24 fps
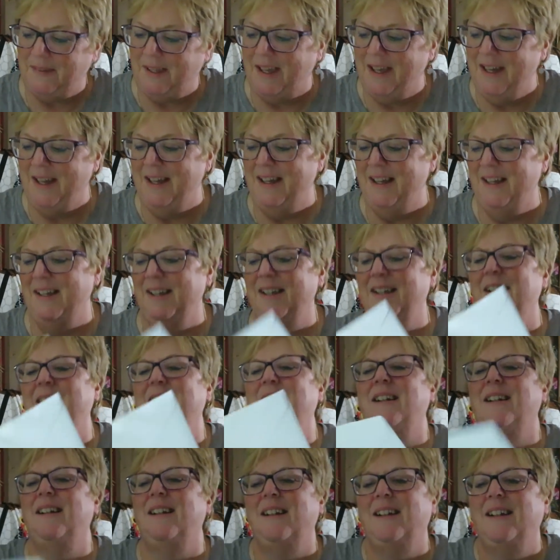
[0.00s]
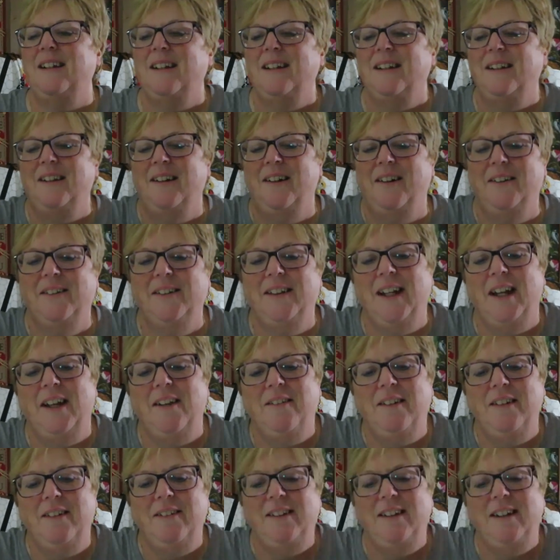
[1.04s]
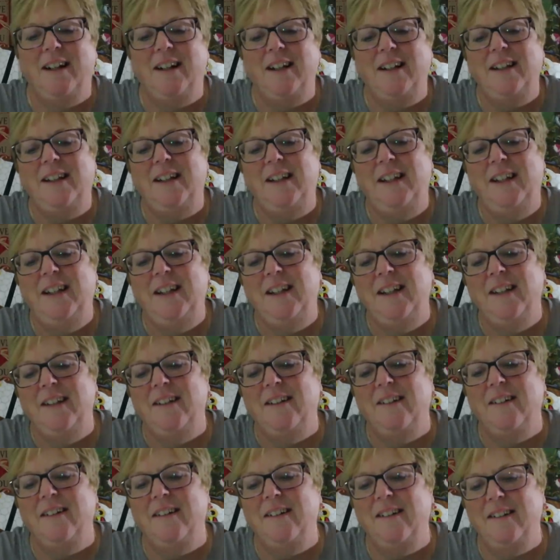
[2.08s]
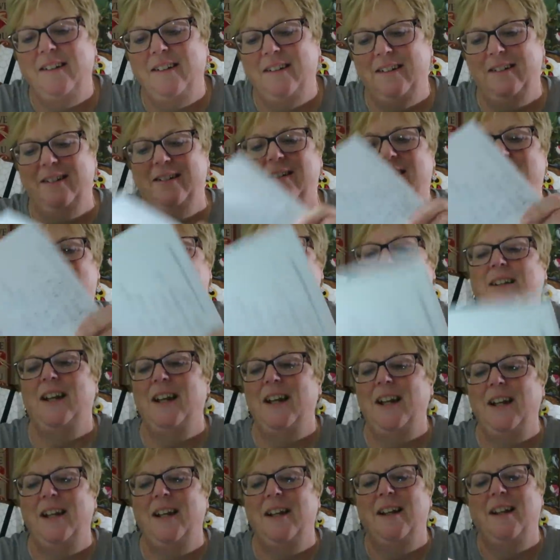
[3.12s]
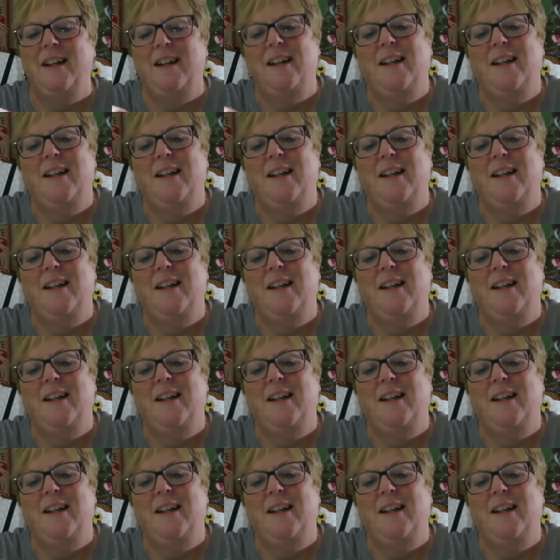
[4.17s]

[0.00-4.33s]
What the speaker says: Okay, what do we got here? Okay.